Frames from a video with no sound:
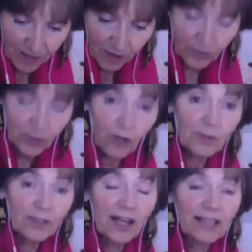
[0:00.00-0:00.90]

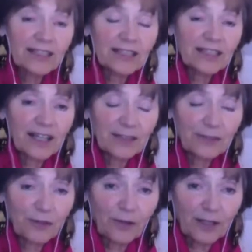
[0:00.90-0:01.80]
October
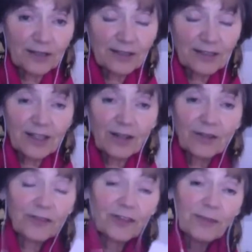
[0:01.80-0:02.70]
1994. So a
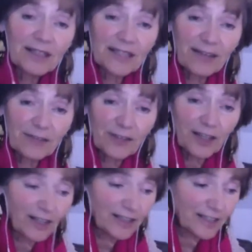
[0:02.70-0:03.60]
few months after I
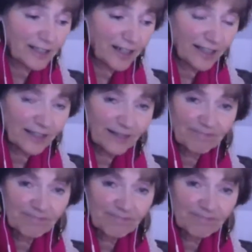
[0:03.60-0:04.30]
got started.